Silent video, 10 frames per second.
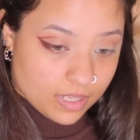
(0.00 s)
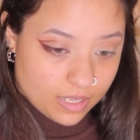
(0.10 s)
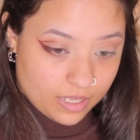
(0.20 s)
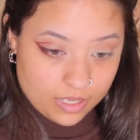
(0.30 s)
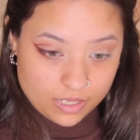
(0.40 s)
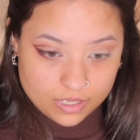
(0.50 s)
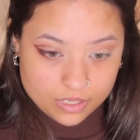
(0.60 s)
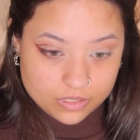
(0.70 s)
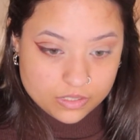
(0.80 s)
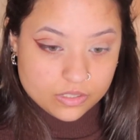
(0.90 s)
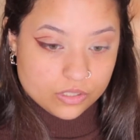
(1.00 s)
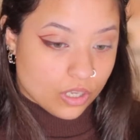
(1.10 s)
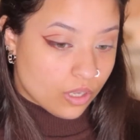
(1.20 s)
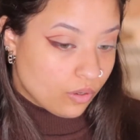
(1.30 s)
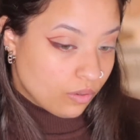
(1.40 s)
like
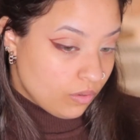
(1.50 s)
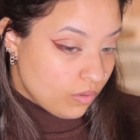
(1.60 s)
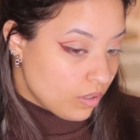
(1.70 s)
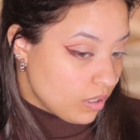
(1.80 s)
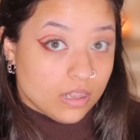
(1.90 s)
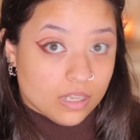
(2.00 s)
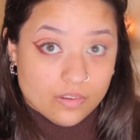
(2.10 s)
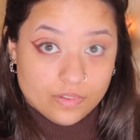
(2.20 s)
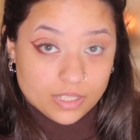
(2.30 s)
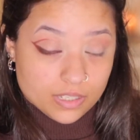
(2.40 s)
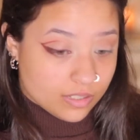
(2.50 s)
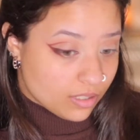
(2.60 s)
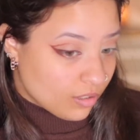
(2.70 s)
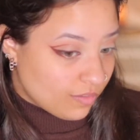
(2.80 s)
so. Loving it so